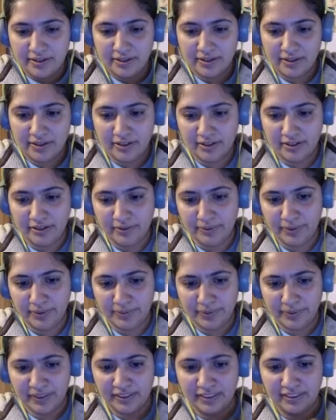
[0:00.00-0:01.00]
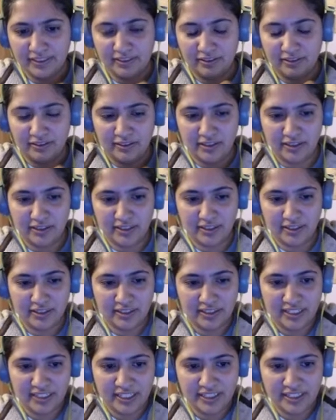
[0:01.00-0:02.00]
what the little
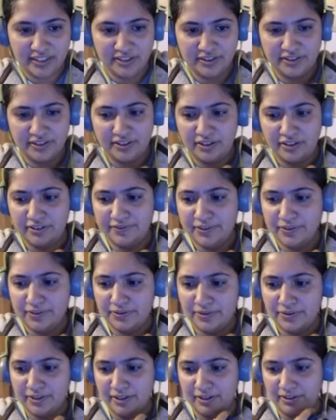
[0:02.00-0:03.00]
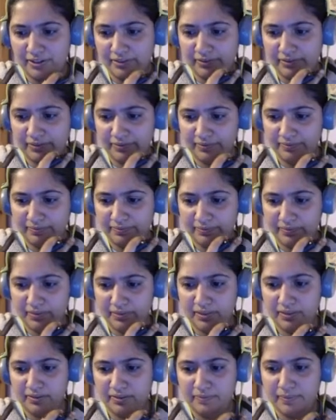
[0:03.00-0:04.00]
details are of using
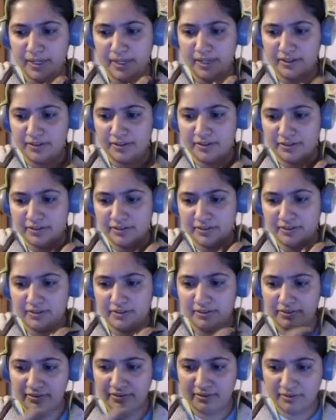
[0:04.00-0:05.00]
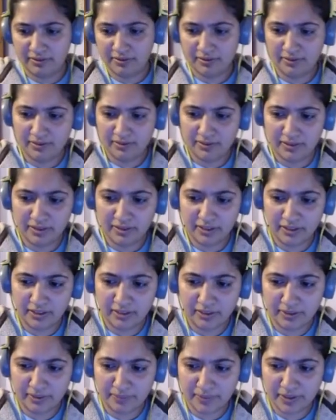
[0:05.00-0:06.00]
masks in
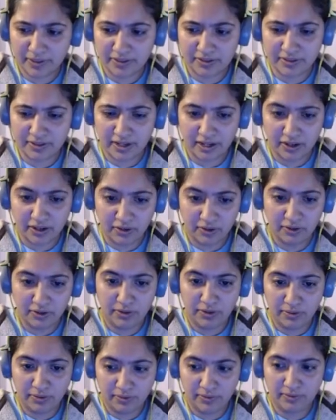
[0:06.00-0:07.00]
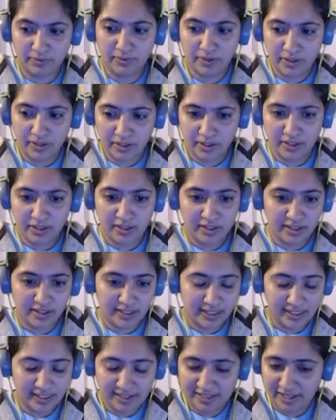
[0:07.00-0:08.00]
Clip, because I know
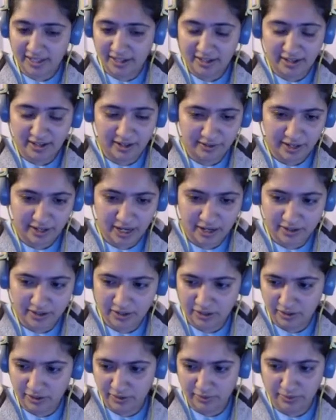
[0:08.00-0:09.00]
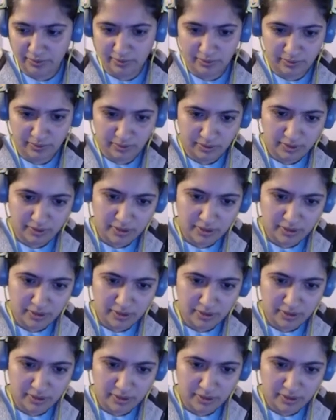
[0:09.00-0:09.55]
inside and out how to use